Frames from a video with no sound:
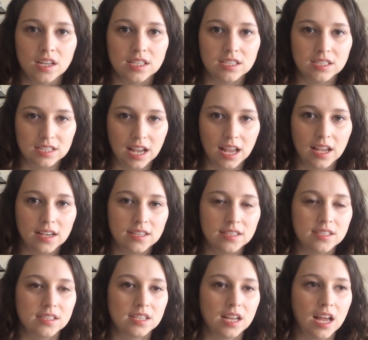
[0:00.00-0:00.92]

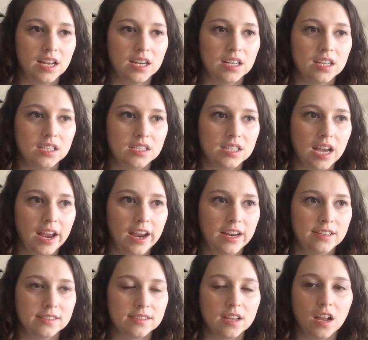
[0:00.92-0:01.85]
sex and it
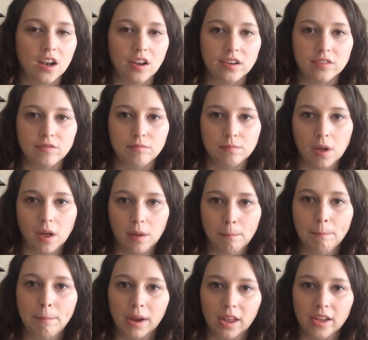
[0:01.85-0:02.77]
contains a lot of kind
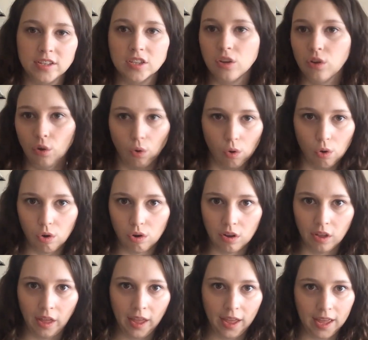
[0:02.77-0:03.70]
of blood and gore.